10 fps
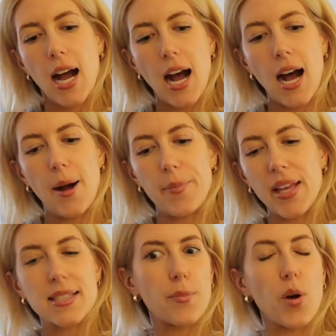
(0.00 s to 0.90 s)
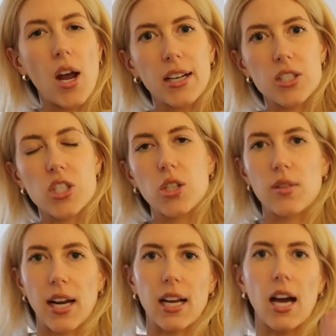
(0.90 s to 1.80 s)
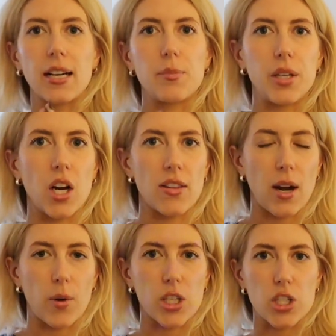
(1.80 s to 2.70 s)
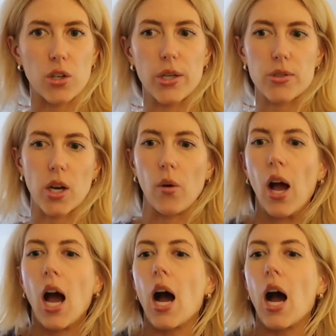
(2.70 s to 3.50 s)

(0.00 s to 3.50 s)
And some products too that I got in PR that I want to show you. So